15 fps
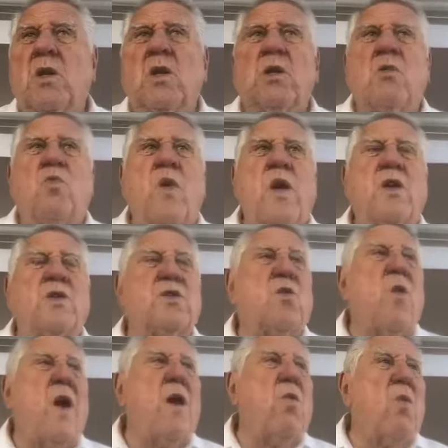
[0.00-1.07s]
Wheels
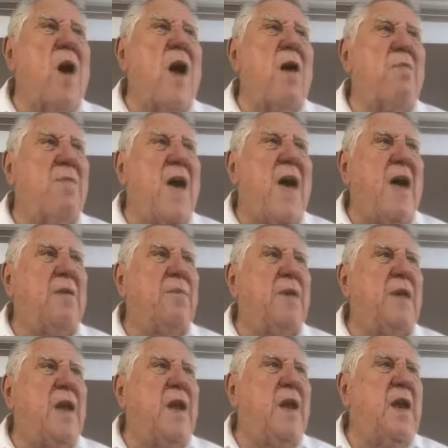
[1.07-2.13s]
quite a while back, but
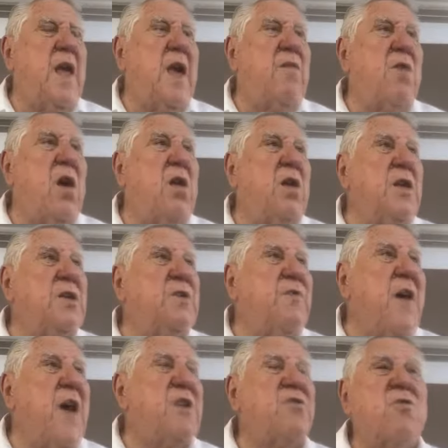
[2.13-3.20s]
they didn't have all this
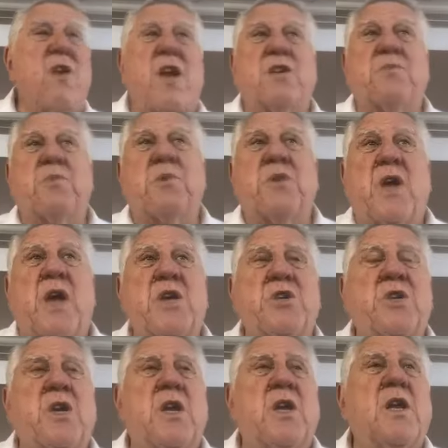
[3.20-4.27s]
fast
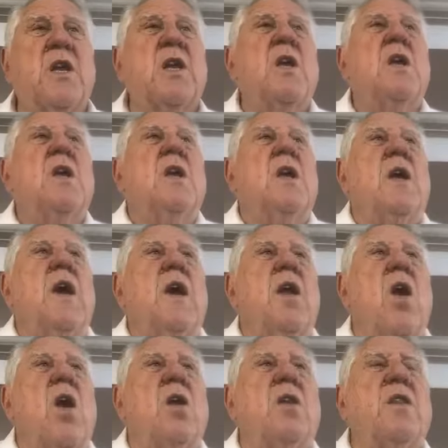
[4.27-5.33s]
transportation and
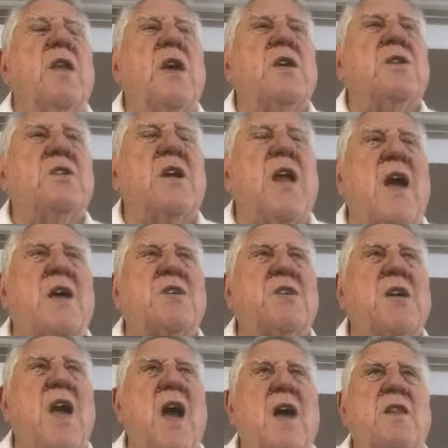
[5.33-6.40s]
all of this. And I
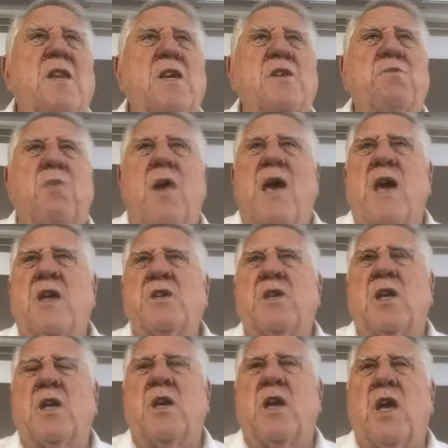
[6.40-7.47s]
see how these planes
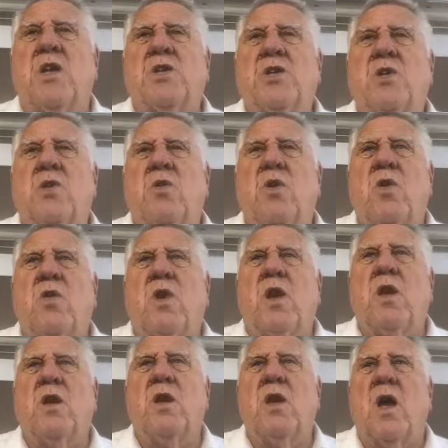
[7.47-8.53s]
can get you. You
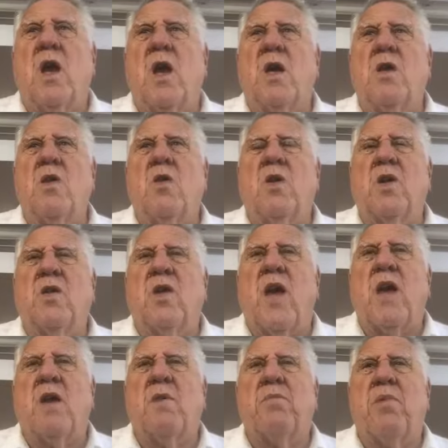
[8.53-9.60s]
can
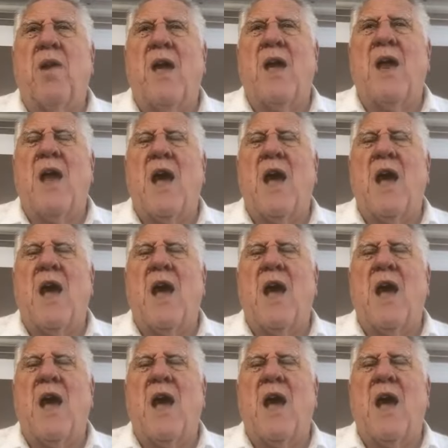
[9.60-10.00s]
take a plane.